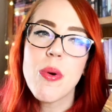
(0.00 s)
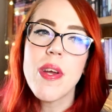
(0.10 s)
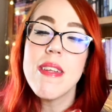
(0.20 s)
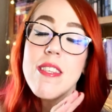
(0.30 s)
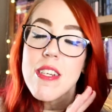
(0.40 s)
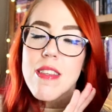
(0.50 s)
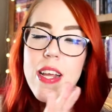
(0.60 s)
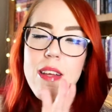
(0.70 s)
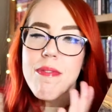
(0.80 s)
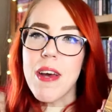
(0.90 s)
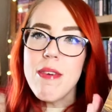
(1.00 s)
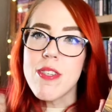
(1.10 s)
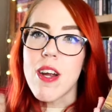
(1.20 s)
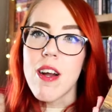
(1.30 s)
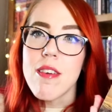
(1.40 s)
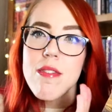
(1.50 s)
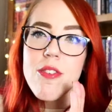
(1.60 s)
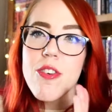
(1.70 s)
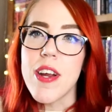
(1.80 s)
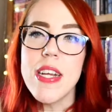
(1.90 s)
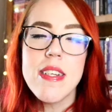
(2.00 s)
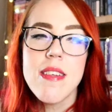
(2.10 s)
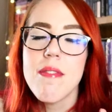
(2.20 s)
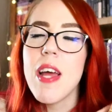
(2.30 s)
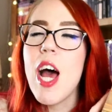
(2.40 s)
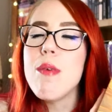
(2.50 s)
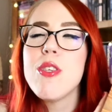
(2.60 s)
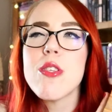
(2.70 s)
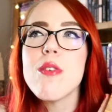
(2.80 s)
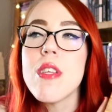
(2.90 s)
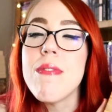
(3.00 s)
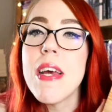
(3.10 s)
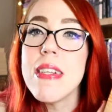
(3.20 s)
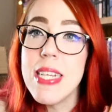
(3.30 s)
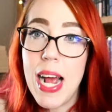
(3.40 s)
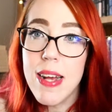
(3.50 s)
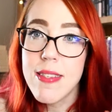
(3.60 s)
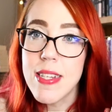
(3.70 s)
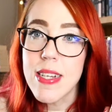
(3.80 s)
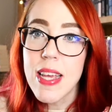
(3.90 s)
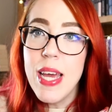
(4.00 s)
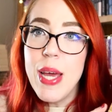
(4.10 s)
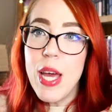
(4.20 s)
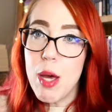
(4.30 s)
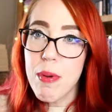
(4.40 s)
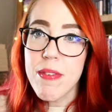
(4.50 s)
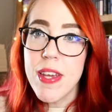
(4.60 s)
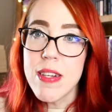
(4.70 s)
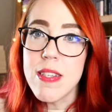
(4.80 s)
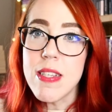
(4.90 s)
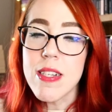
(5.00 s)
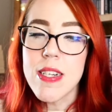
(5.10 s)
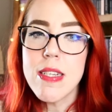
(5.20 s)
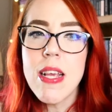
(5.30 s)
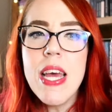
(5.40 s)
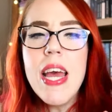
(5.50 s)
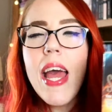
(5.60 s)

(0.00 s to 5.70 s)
So it's still like 5-star, great, absolutely fantastic epic fantasy series.